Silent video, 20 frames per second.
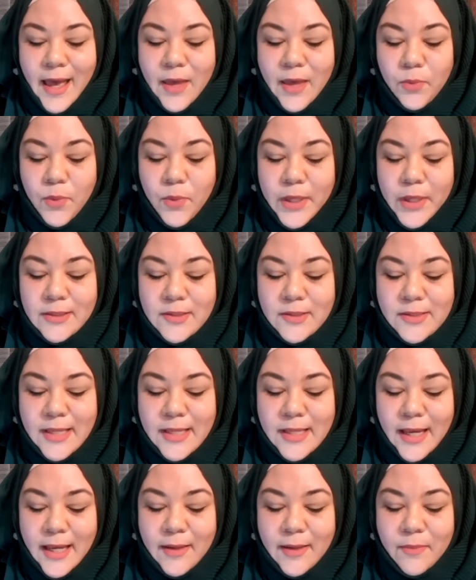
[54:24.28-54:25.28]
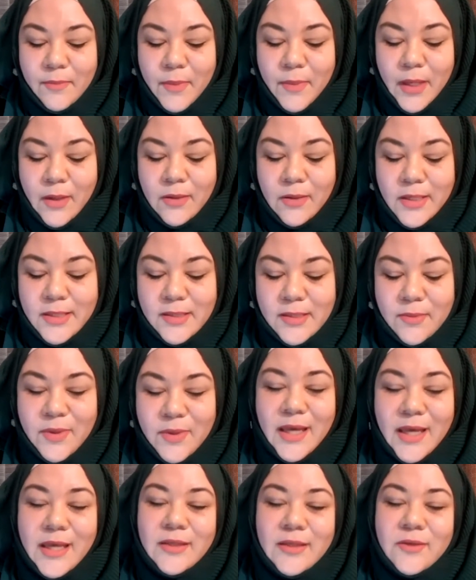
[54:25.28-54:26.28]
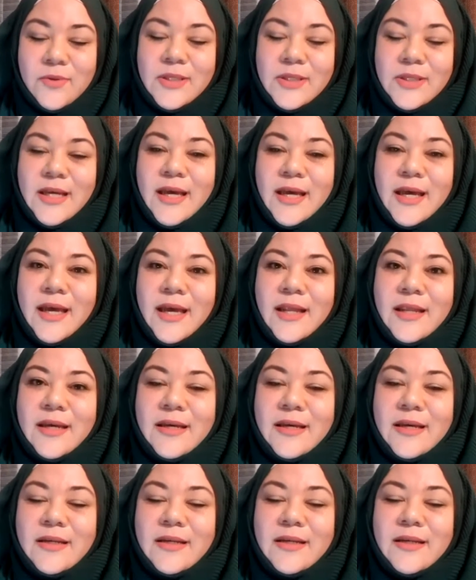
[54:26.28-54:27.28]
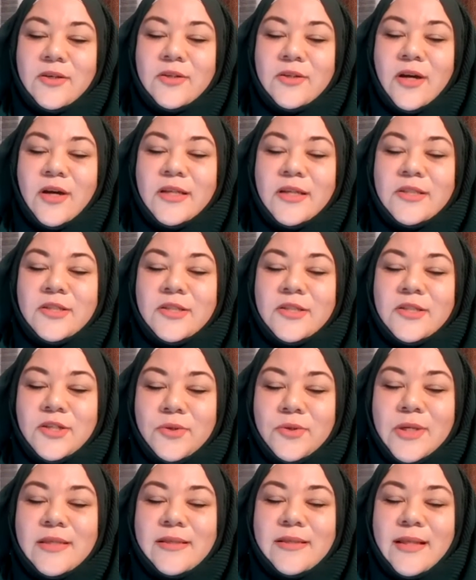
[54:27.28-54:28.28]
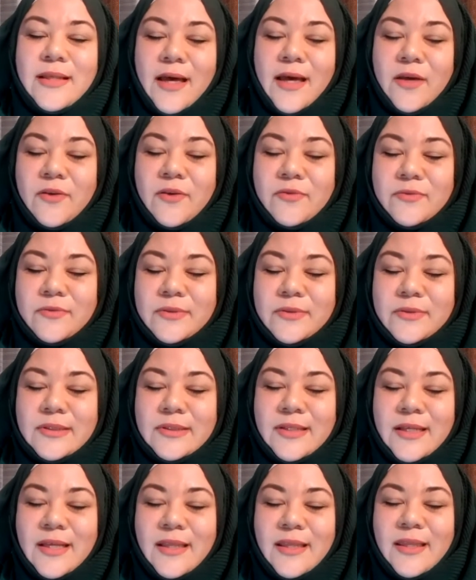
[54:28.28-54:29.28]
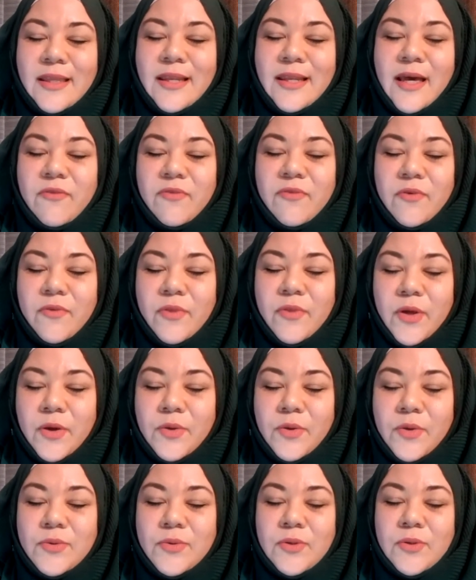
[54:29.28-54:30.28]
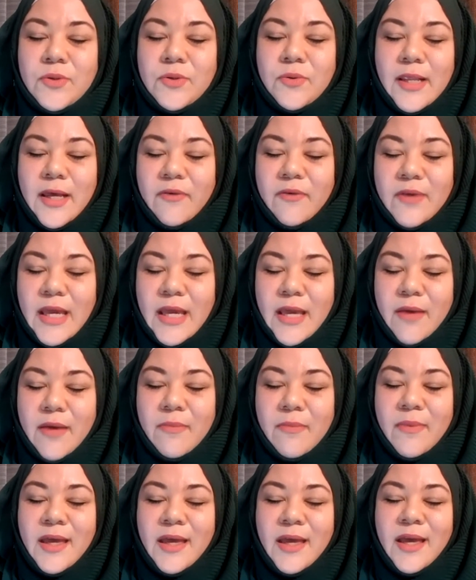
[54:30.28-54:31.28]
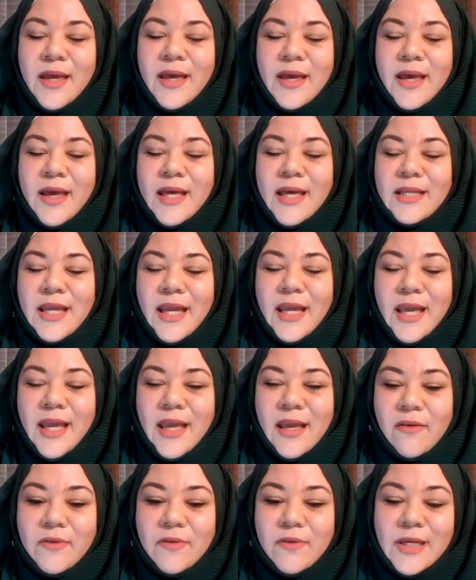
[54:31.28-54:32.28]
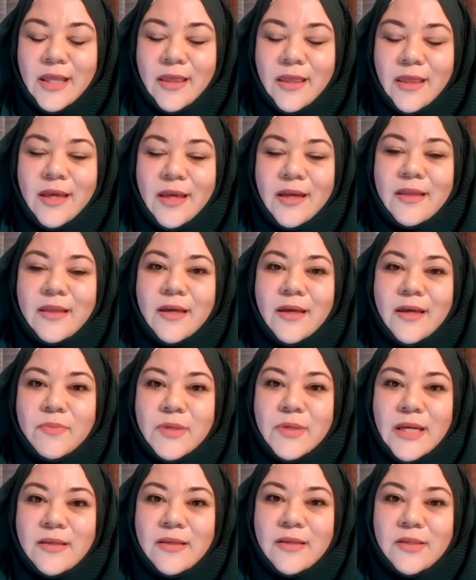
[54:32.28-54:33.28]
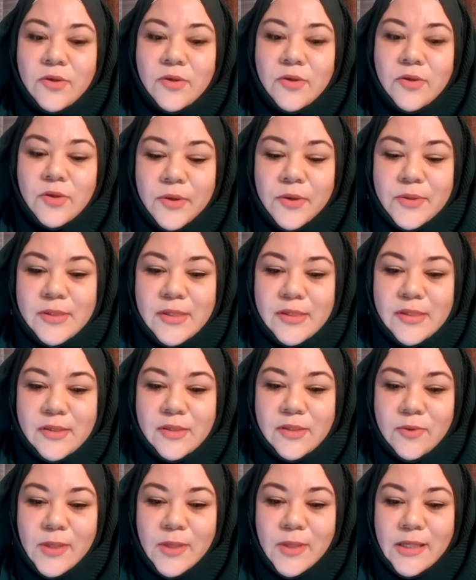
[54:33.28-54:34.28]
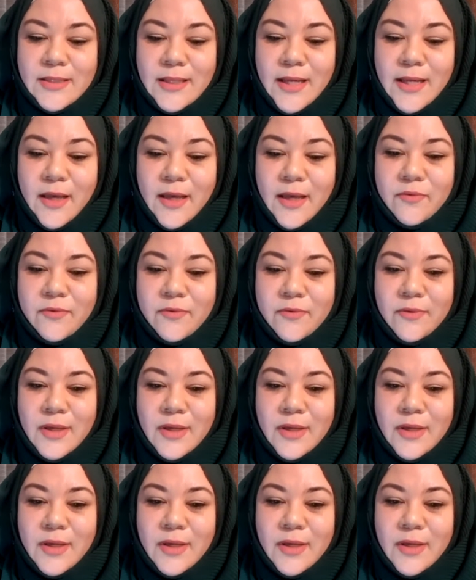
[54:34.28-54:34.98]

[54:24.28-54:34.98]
I want to say, may Allah subhanahu wa ta'ala grant you his love, the love of those who love him, and everything that brings you closest to his love.